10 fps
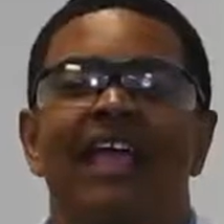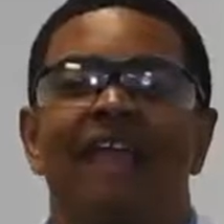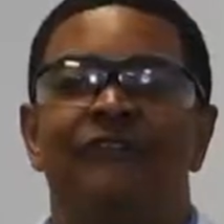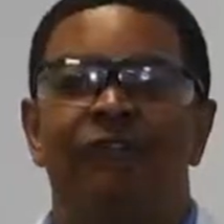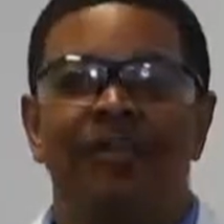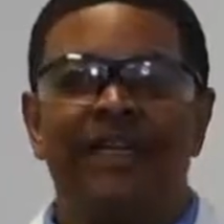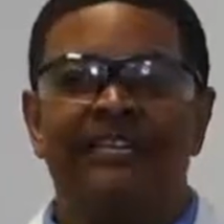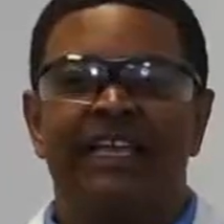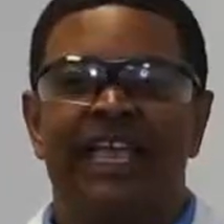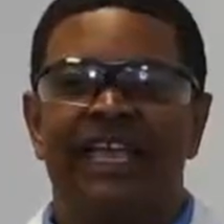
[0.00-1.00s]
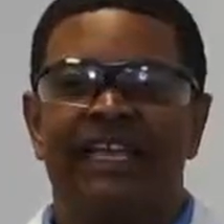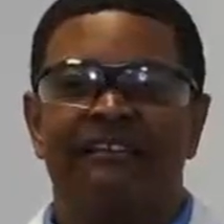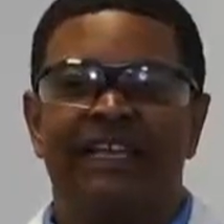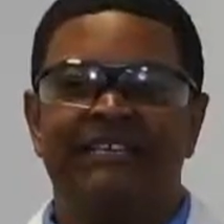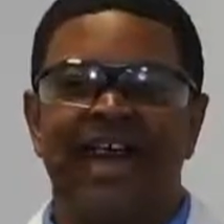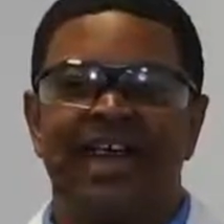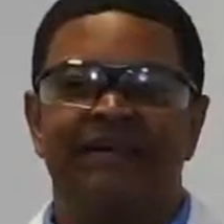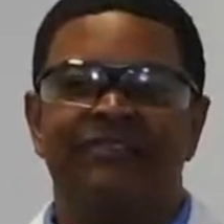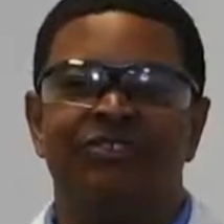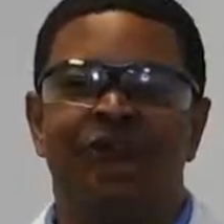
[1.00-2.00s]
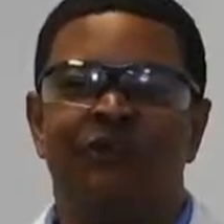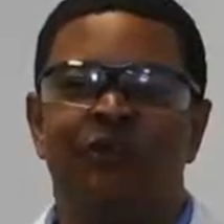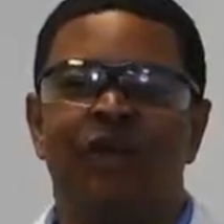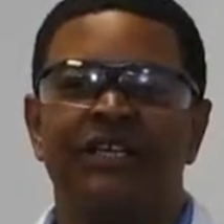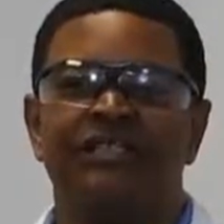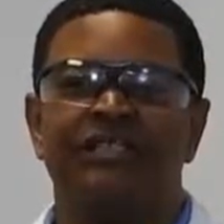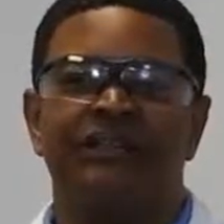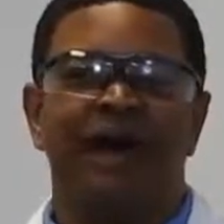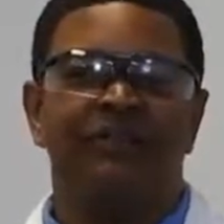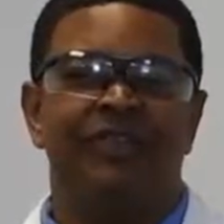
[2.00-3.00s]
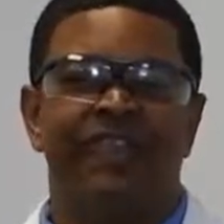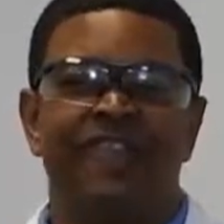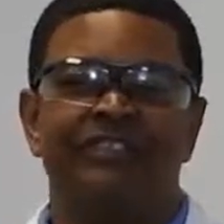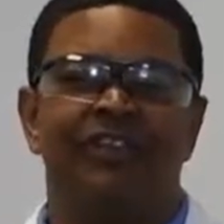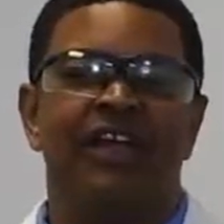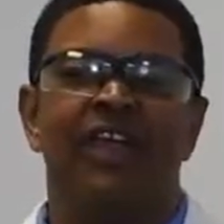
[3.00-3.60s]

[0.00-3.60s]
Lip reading: If you are missing any of these items or have questions about these or